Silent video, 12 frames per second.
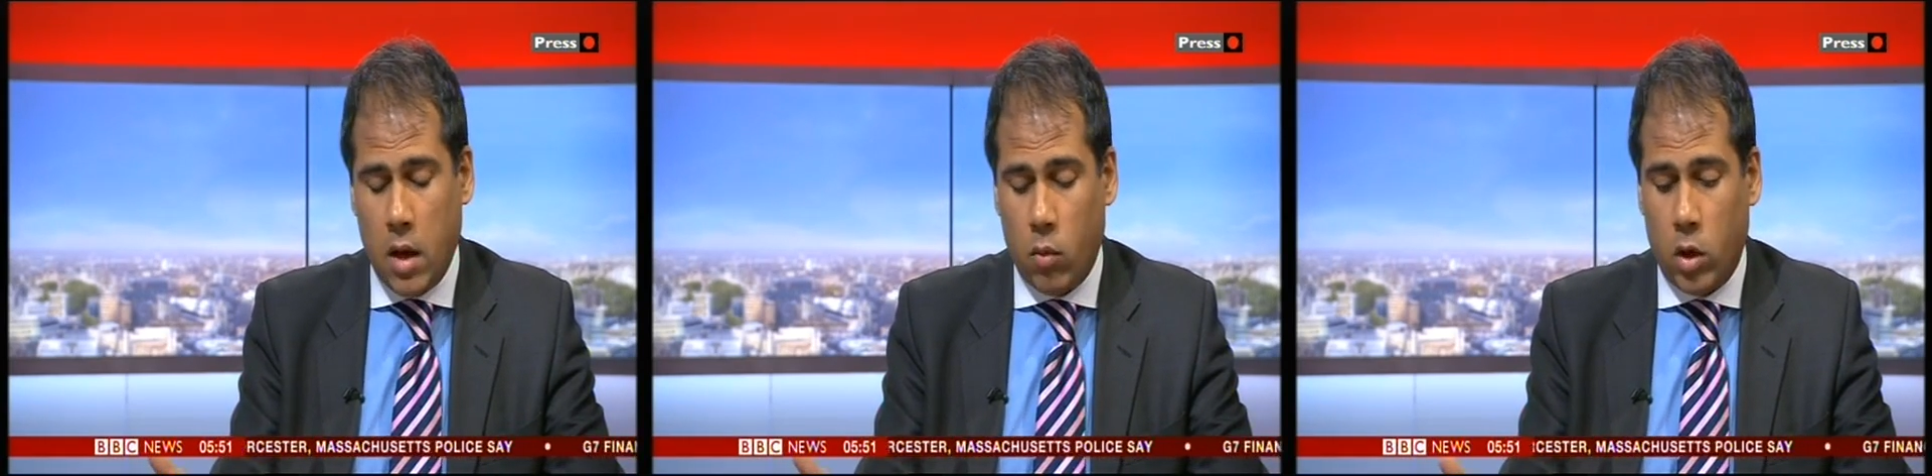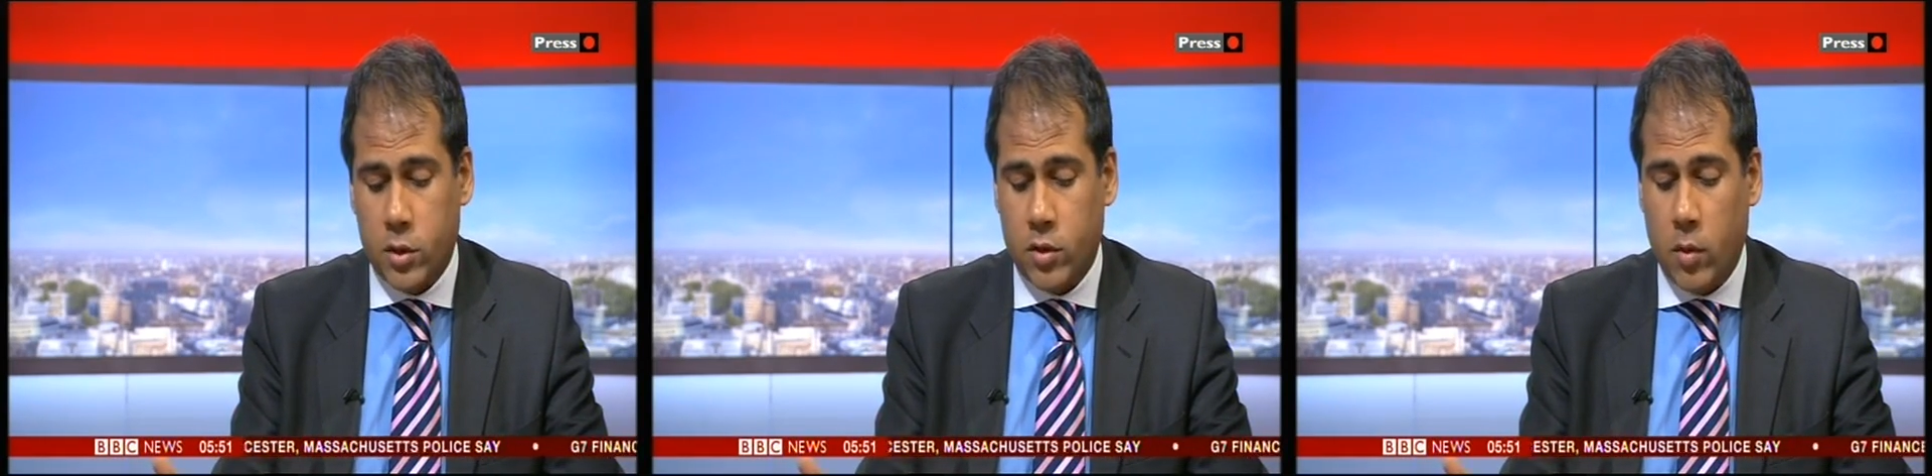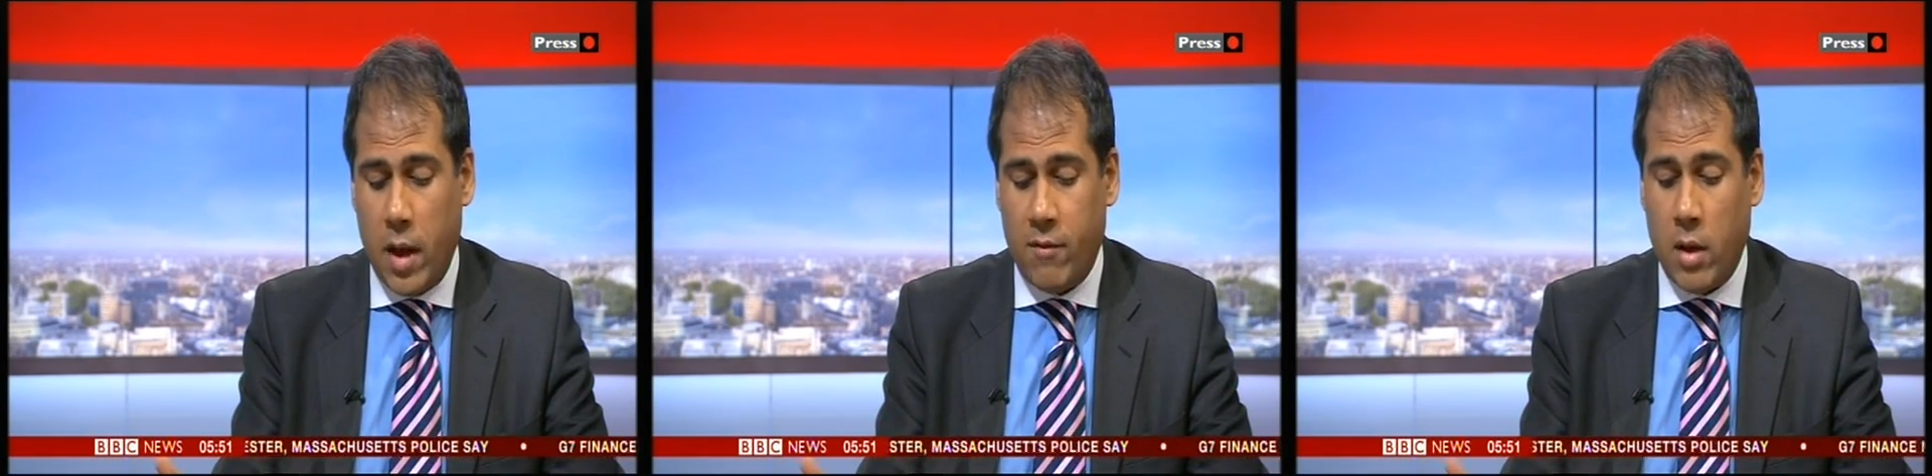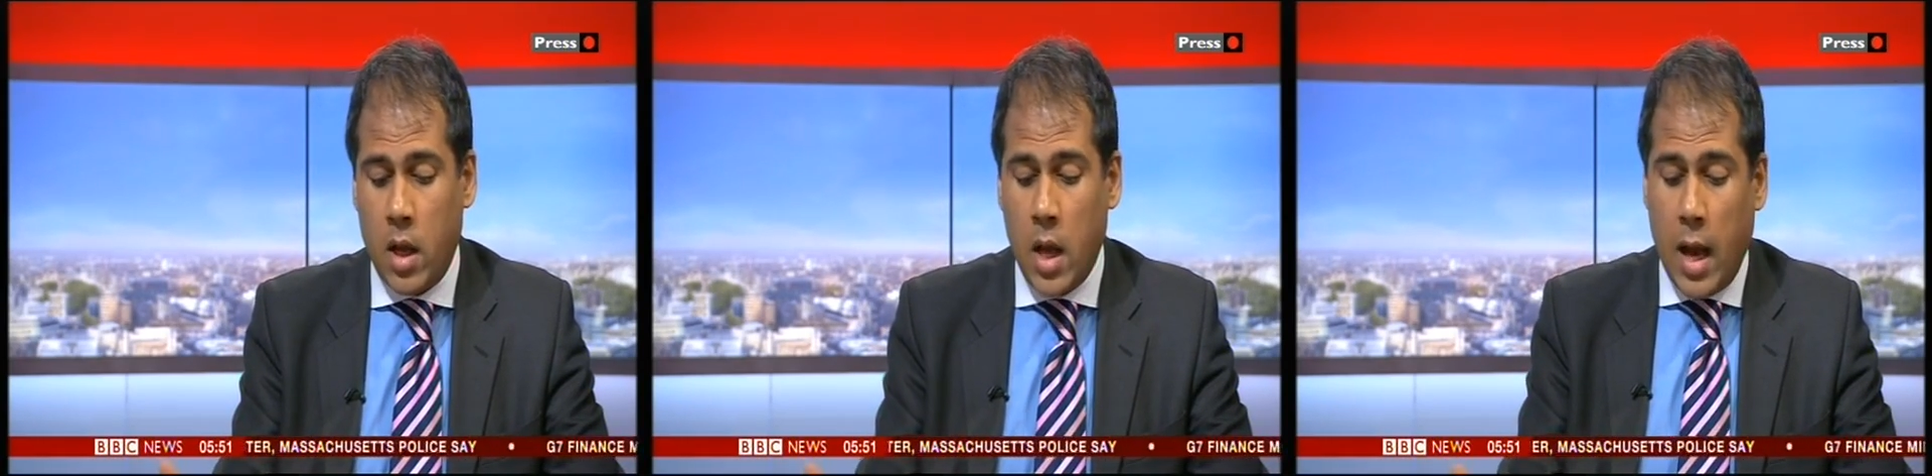
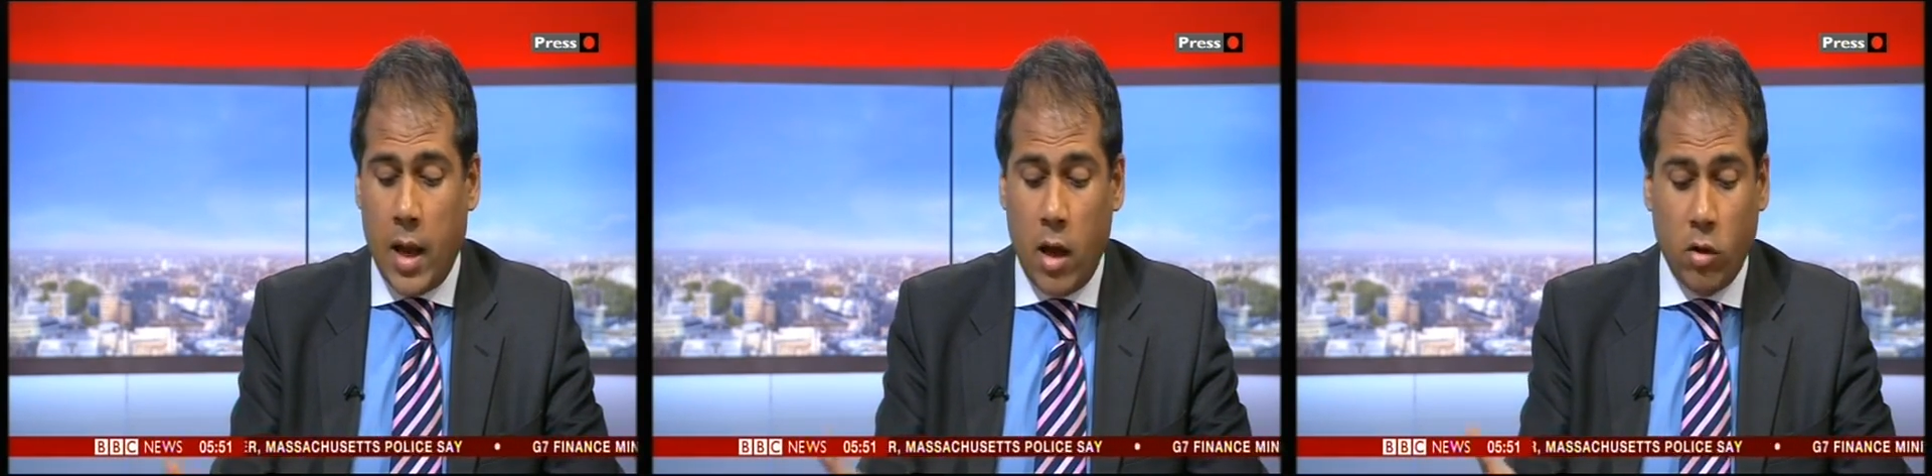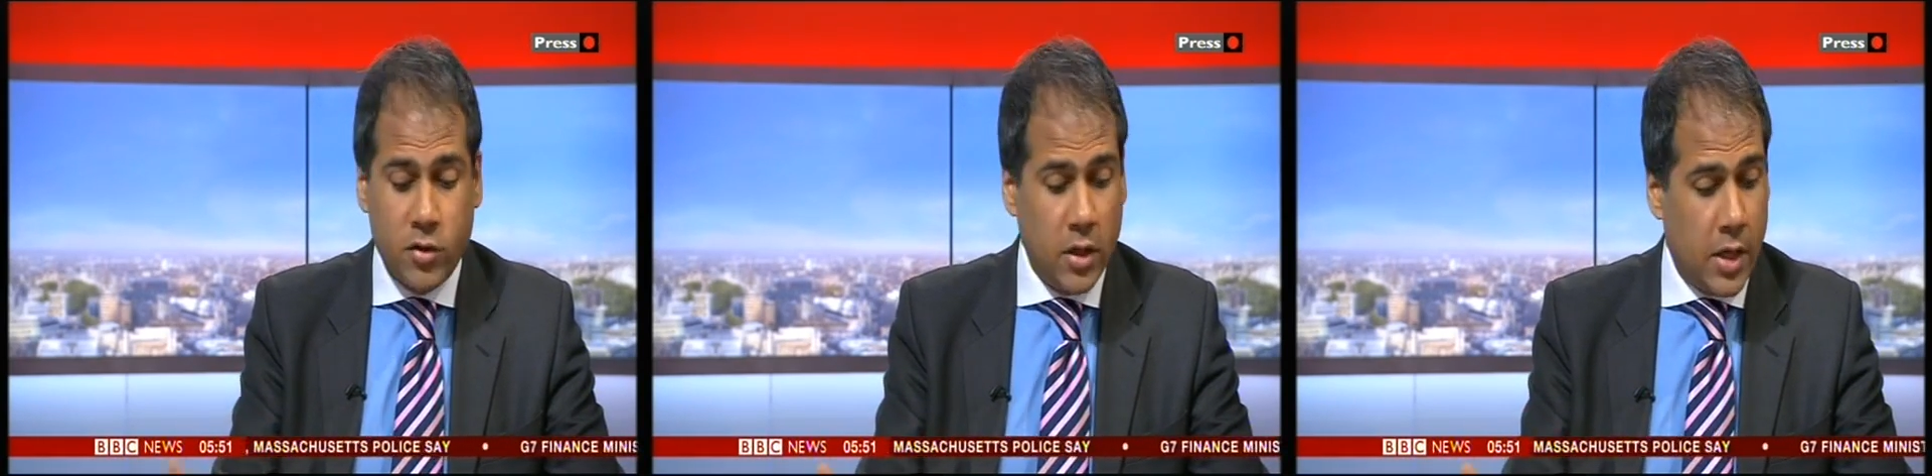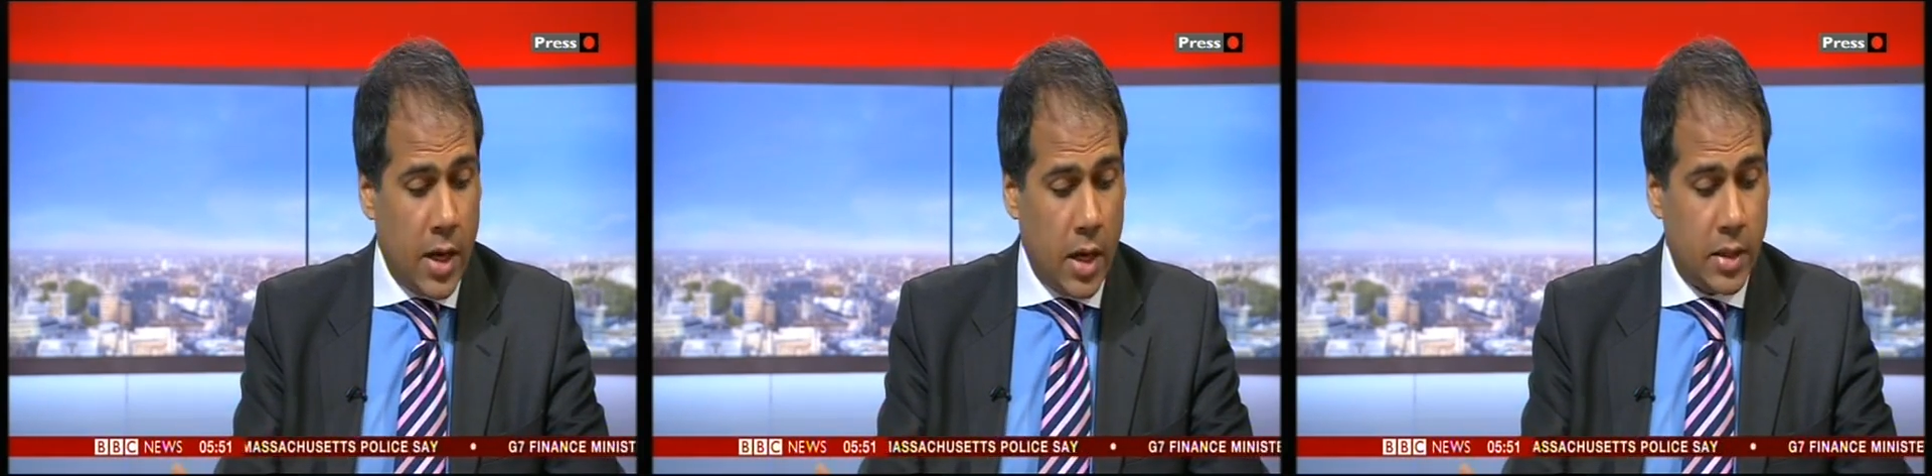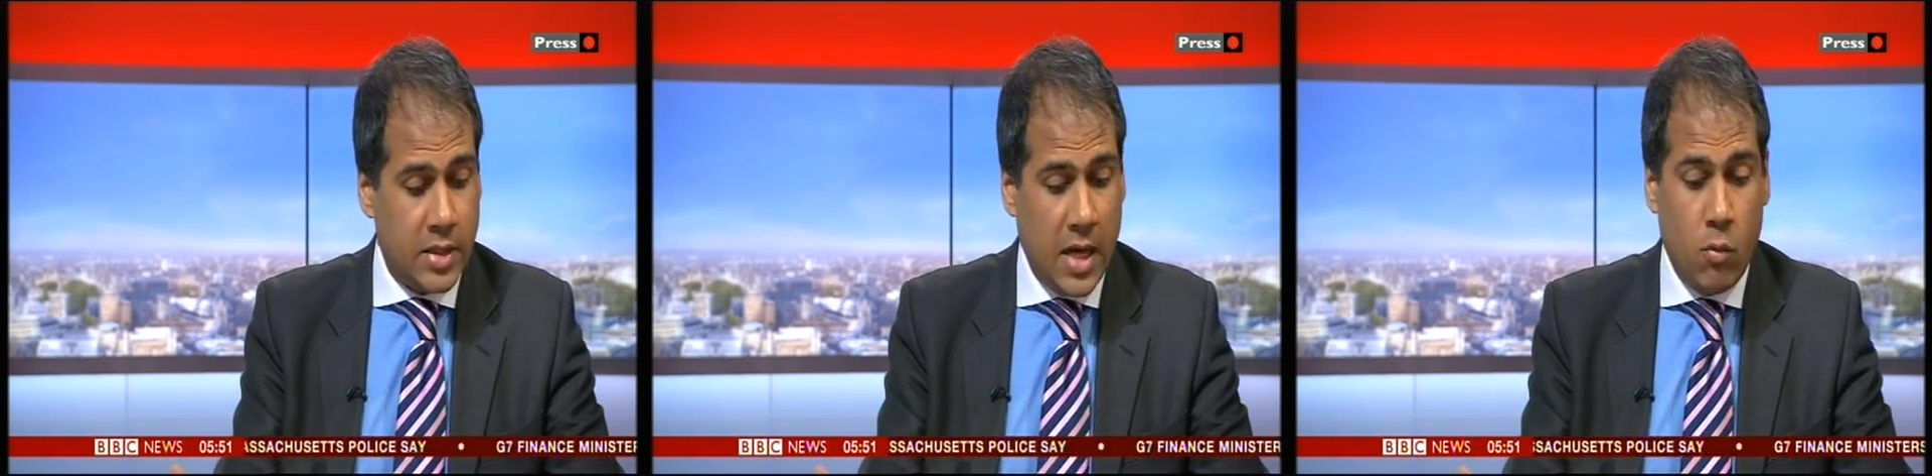whatsoever. And I also don't
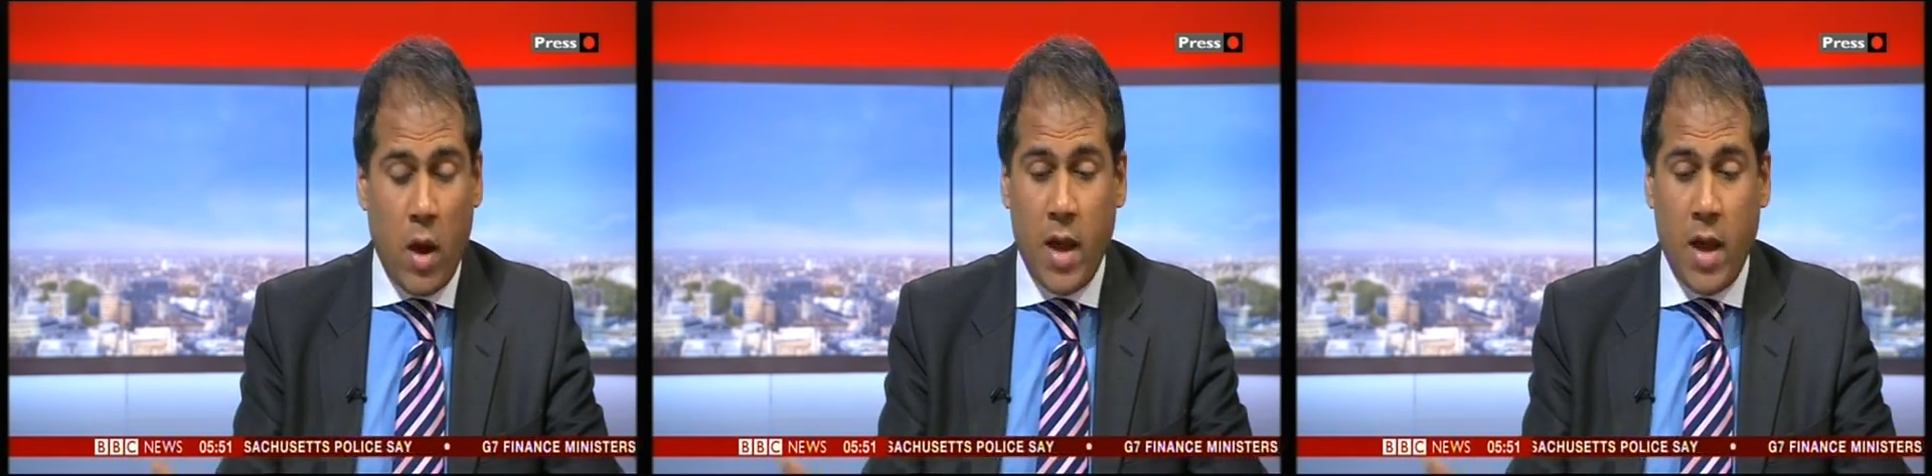understand